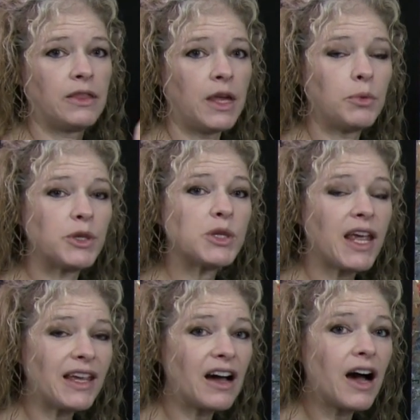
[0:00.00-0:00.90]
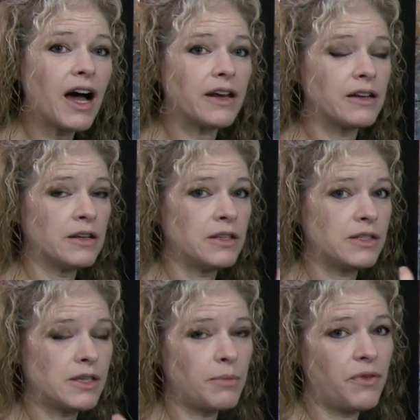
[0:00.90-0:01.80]
they would take on
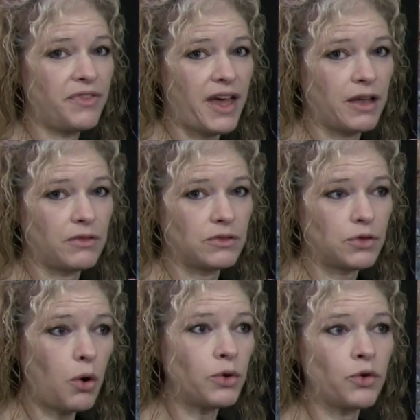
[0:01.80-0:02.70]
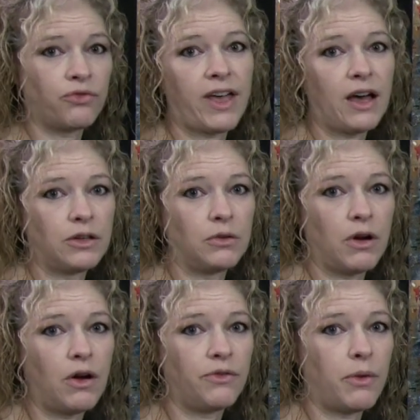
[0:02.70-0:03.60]
some of that tonal
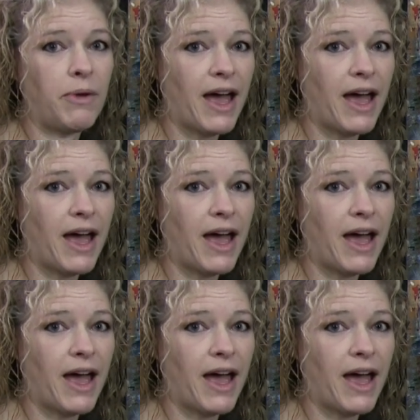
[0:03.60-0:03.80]
value of the